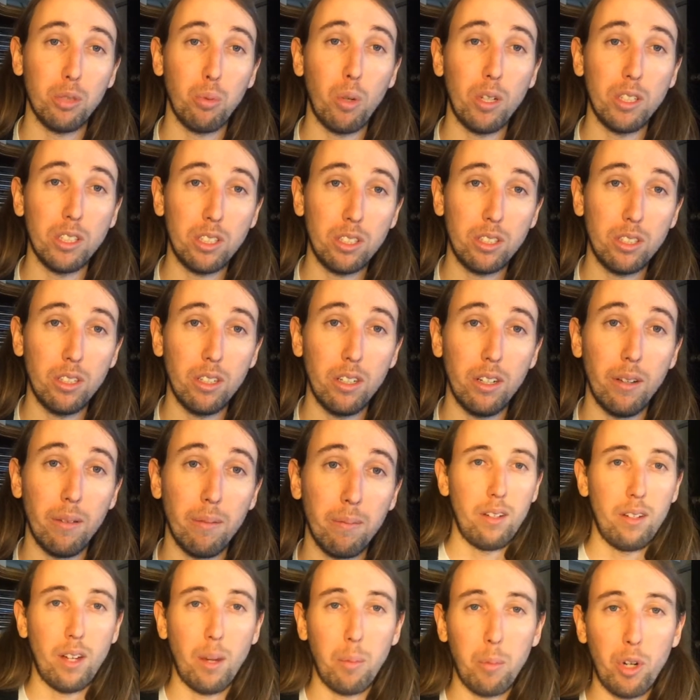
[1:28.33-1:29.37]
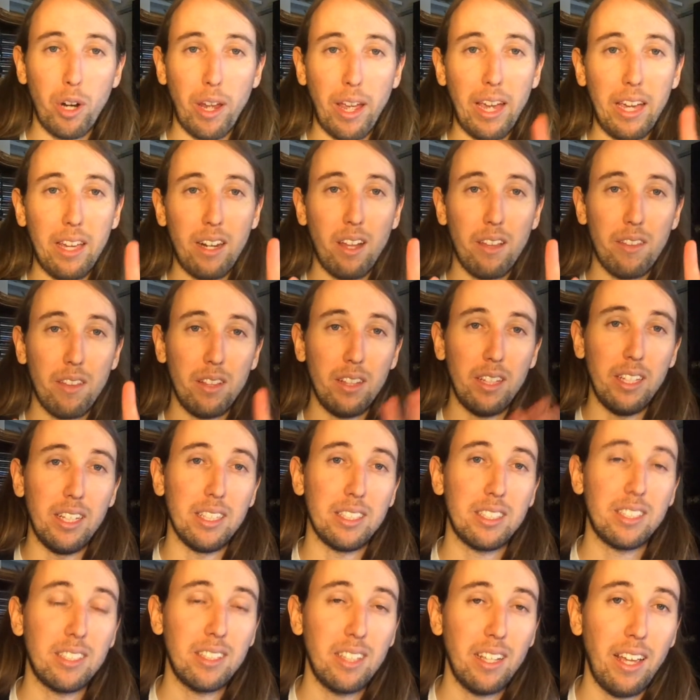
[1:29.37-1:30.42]
once stood. Number 8 on the
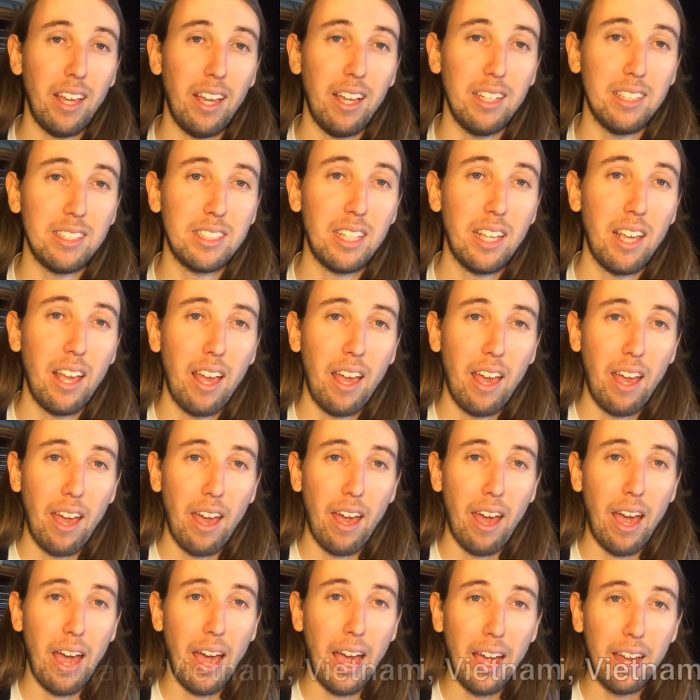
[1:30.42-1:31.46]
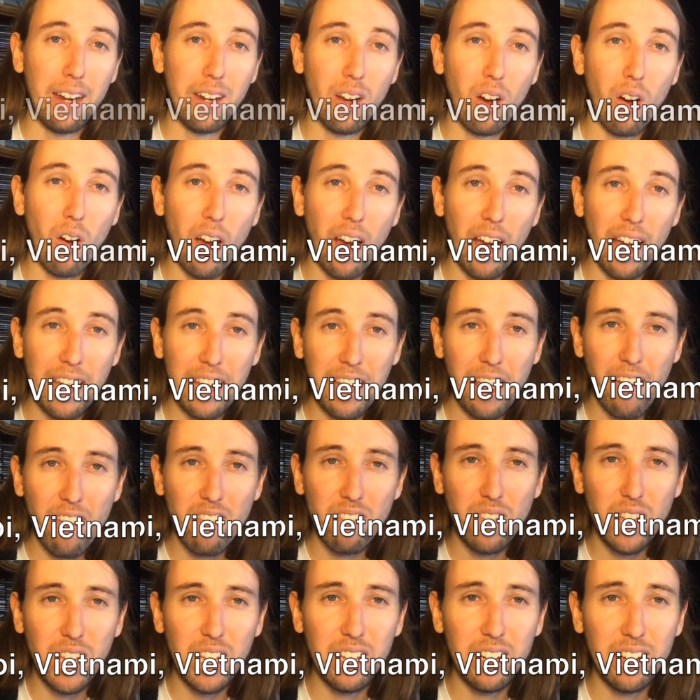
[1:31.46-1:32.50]
list is Hanoi,
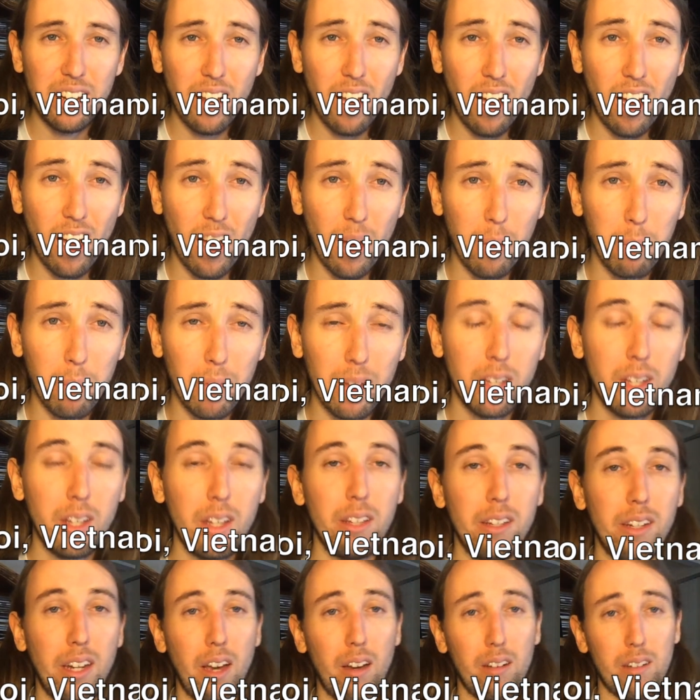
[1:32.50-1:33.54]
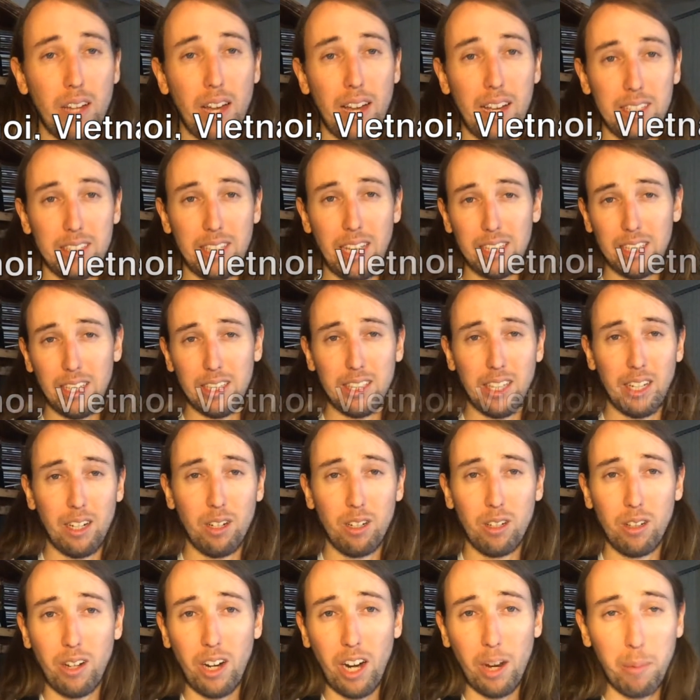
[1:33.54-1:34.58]
Vietnam. Now guys, as I said
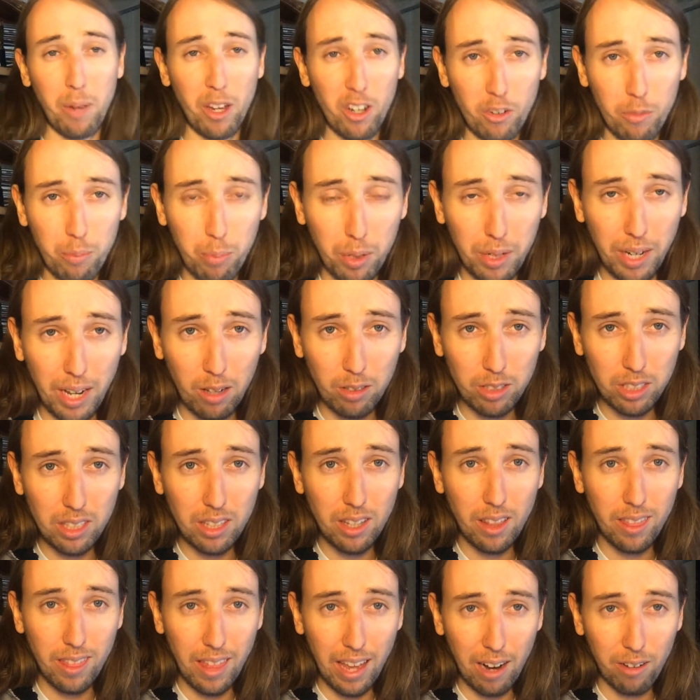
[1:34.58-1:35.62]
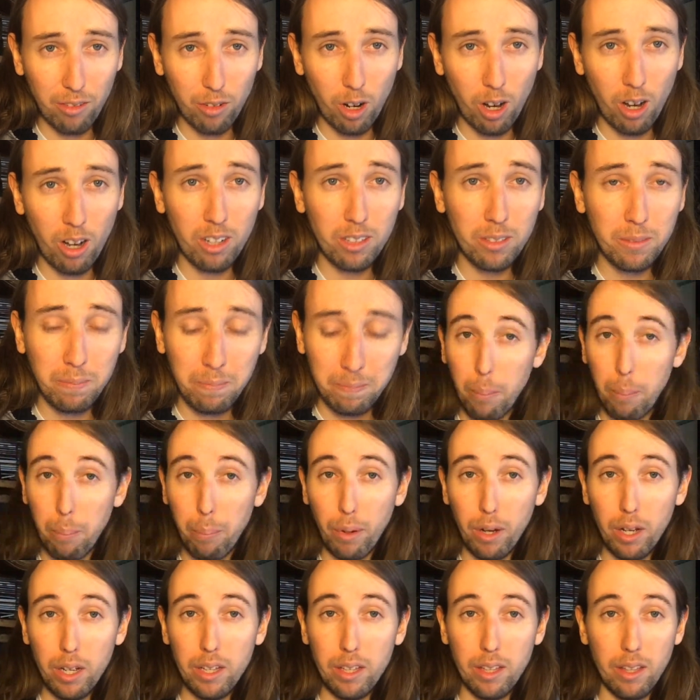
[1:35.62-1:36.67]
earlier, I might have pronounced that wrong.
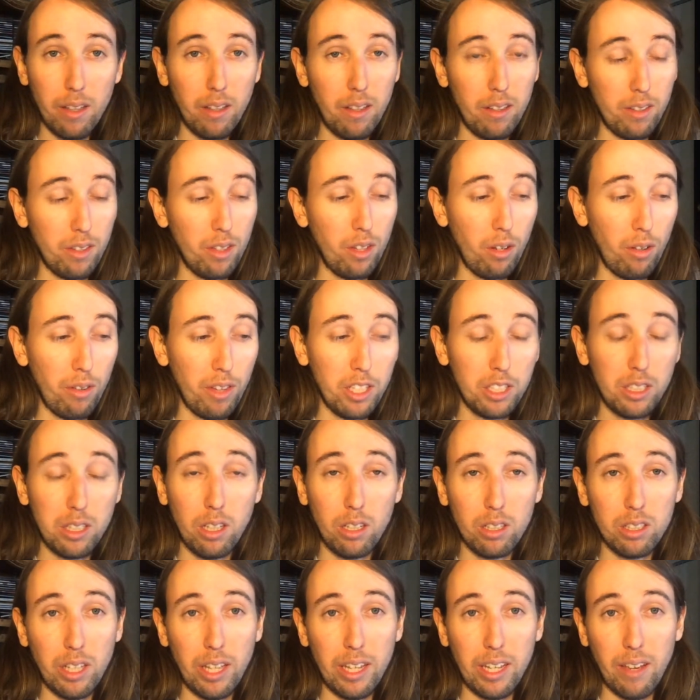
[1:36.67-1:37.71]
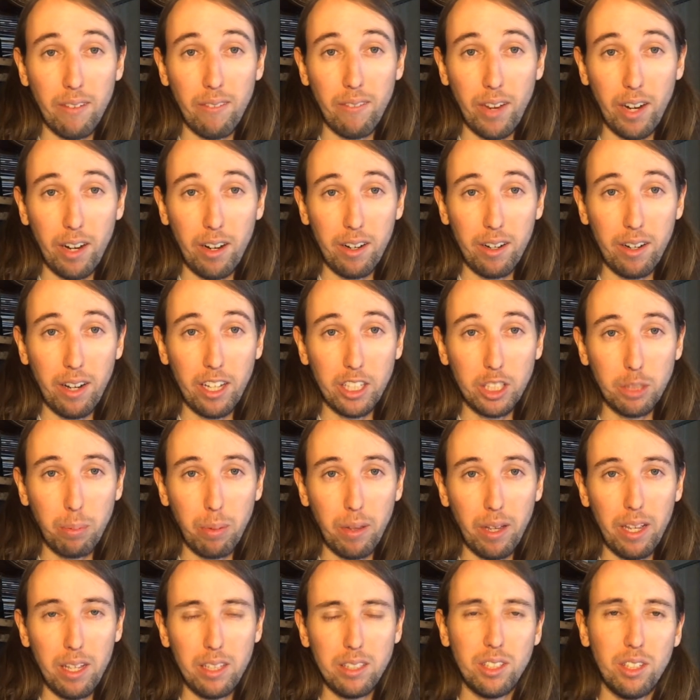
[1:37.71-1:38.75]
But, you know, this looks like a very nice
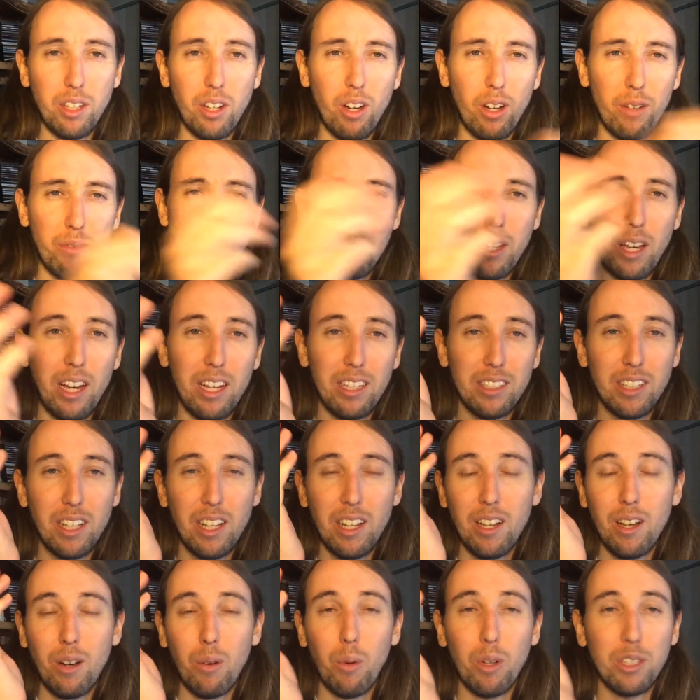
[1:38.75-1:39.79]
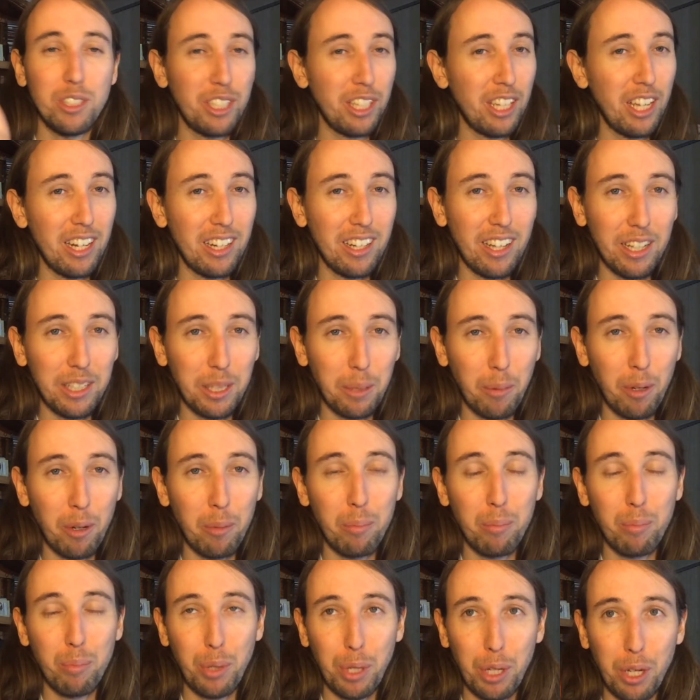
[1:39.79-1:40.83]
place. You know, if you guys, once again guys, I'm gonna
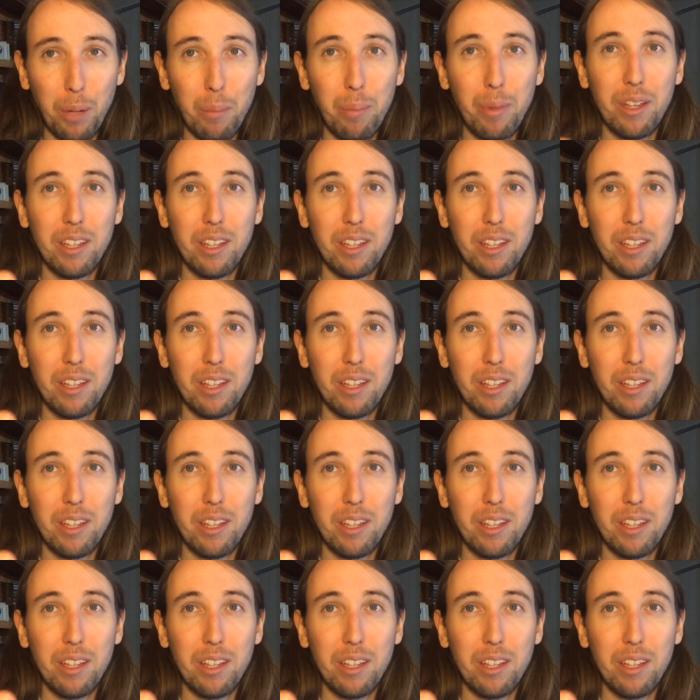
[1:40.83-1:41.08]
bring up